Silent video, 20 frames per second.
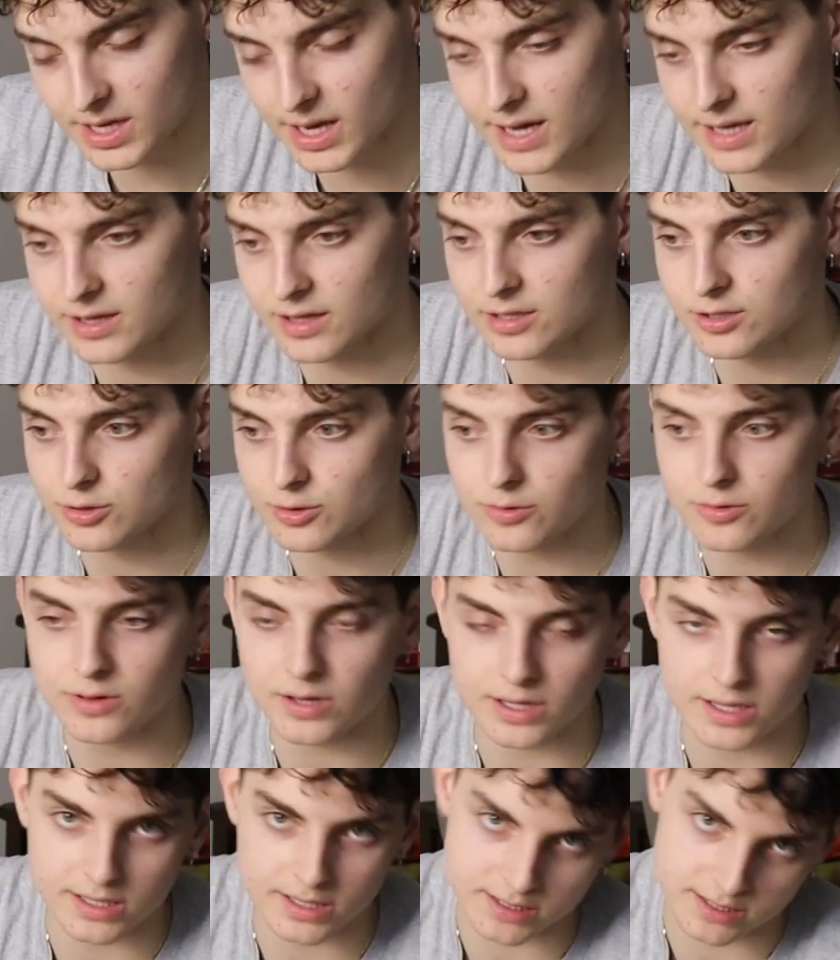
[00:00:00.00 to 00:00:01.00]
And the
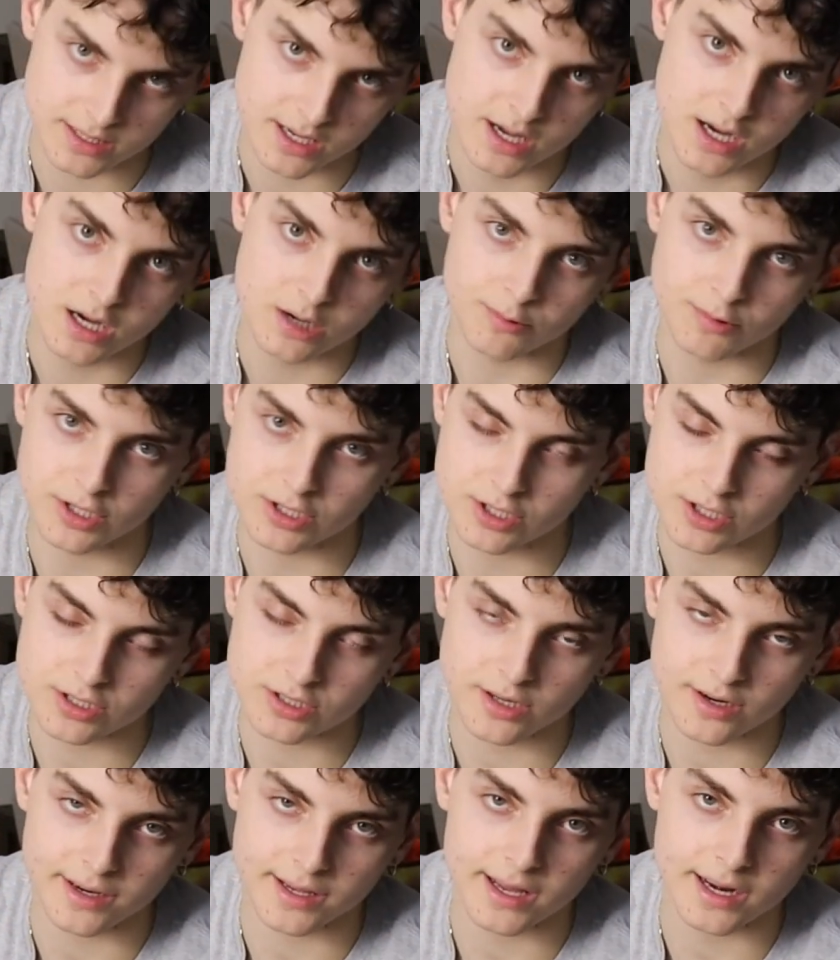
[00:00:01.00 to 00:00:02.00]
truth is, we just
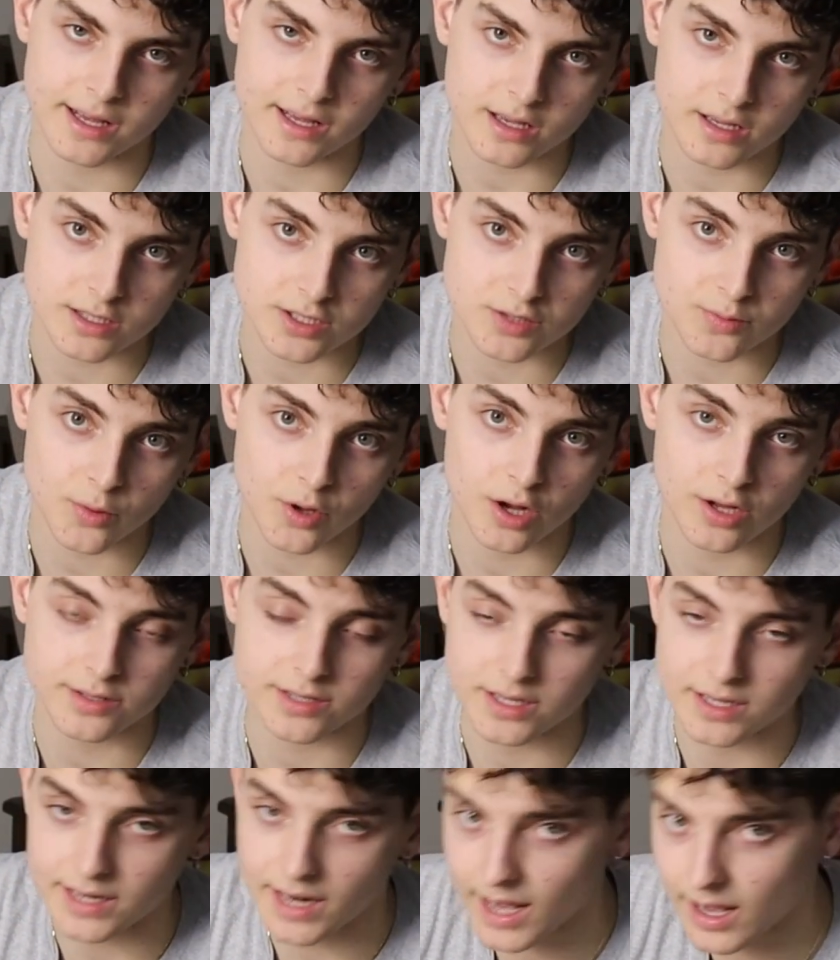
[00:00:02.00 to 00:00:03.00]
started getting custom
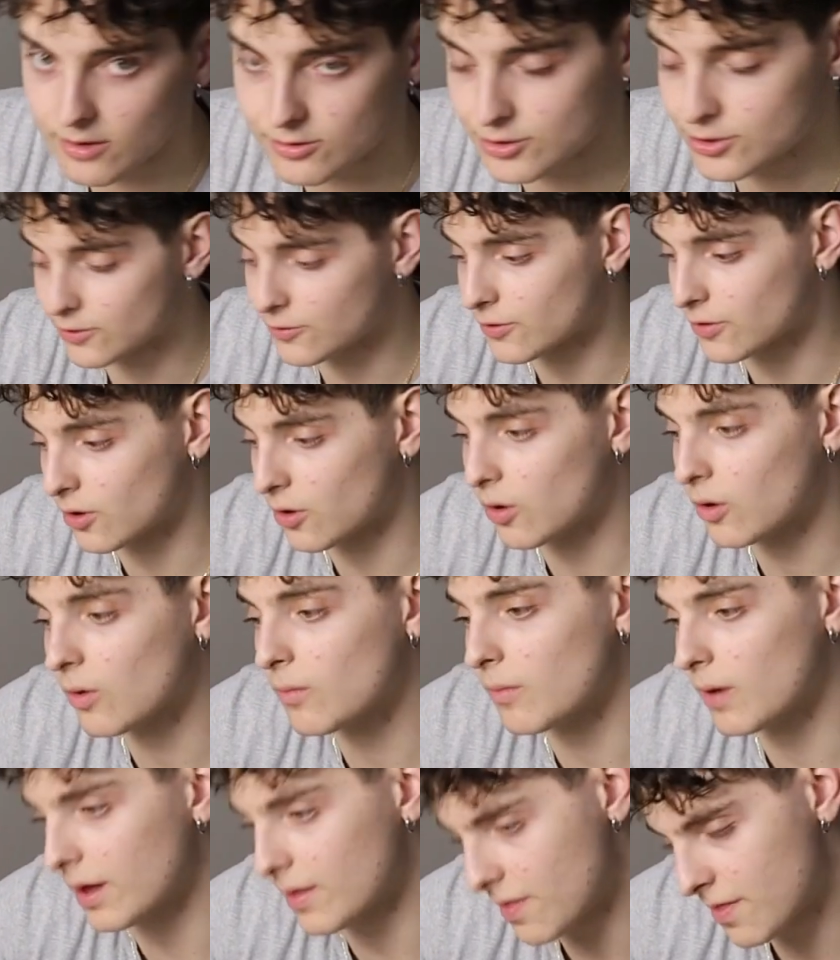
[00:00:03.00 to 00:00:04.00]
content now. So for the whole
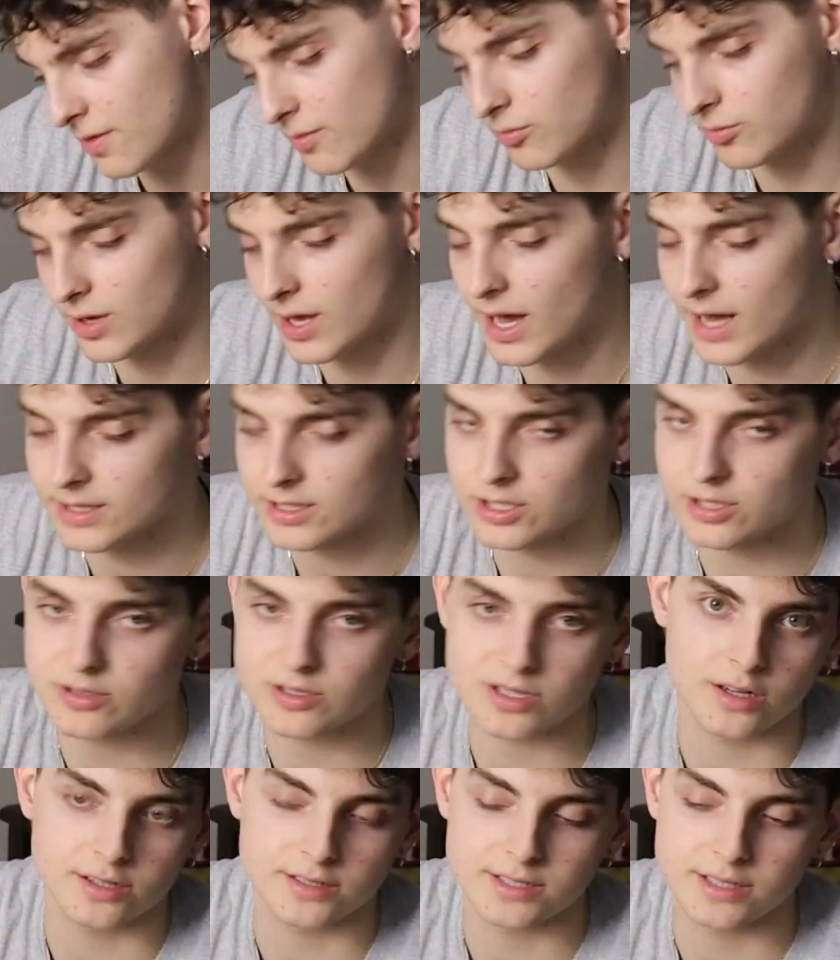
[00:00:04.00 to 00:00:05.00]
month, we had to
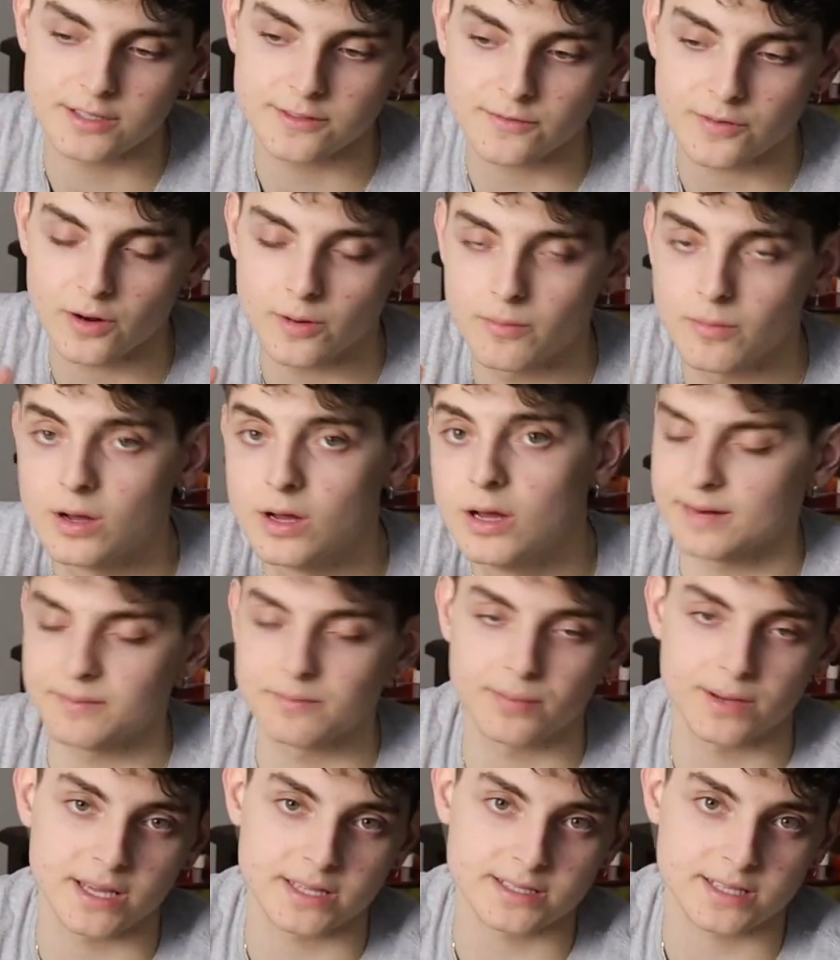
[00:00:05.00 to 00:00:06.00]
use content from,
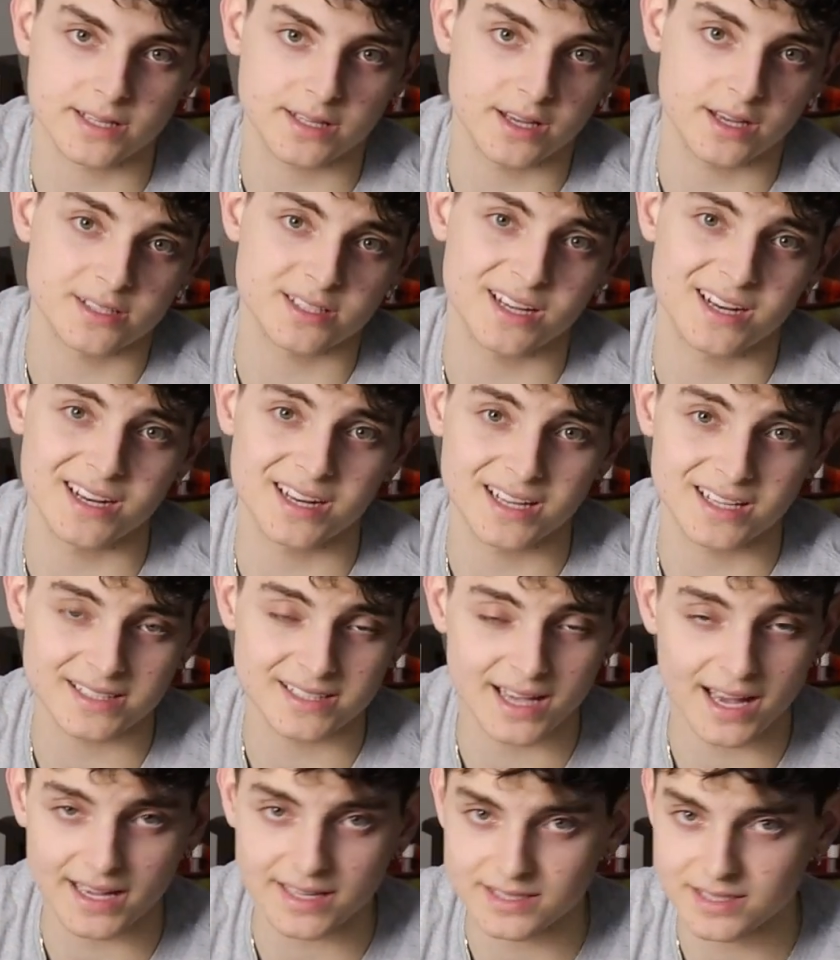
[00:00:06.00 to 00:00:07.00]
and basically us editing
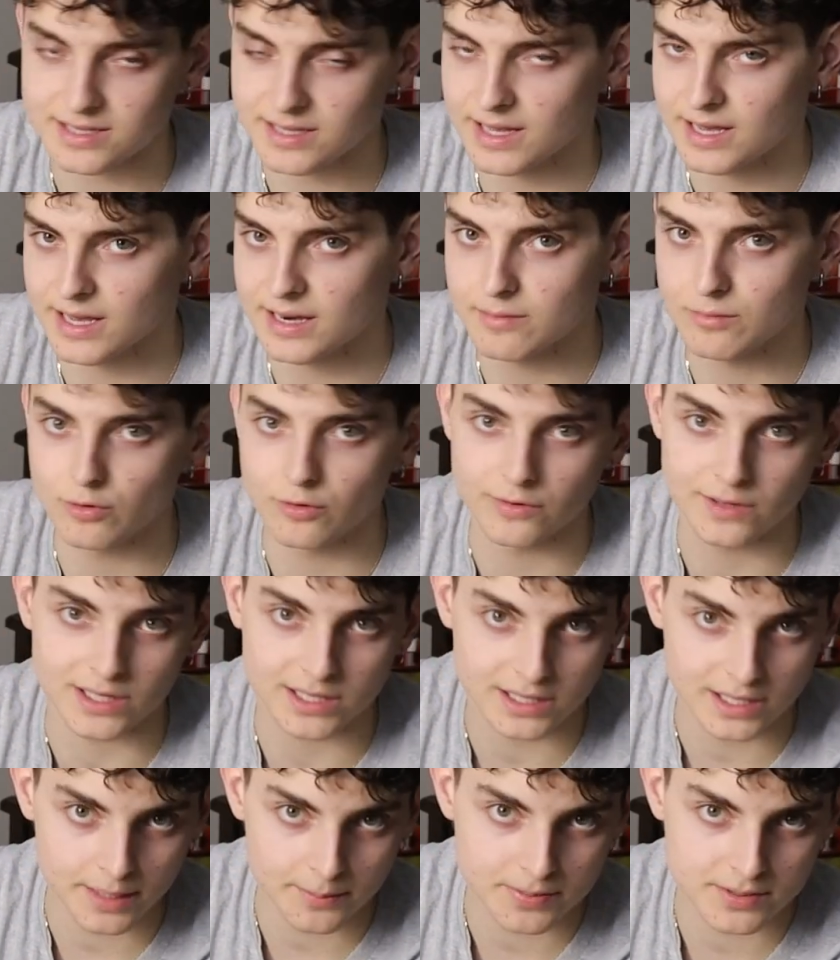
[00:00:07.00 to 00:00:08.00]
text and moving
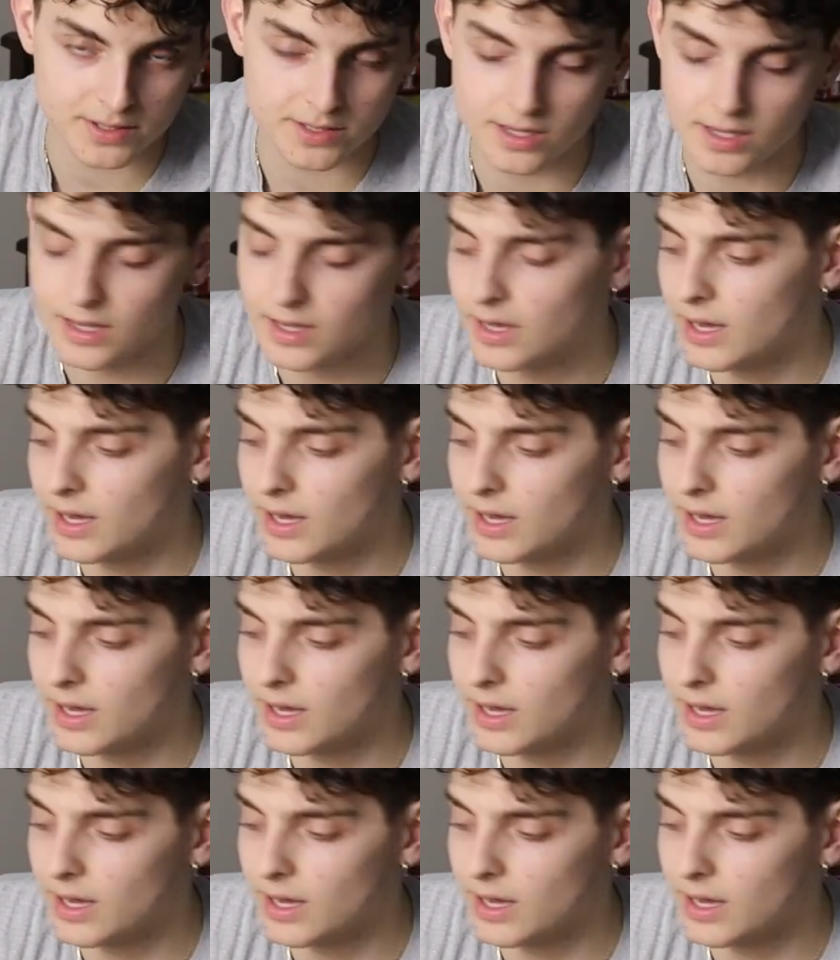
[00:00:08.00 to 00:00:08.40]
clips.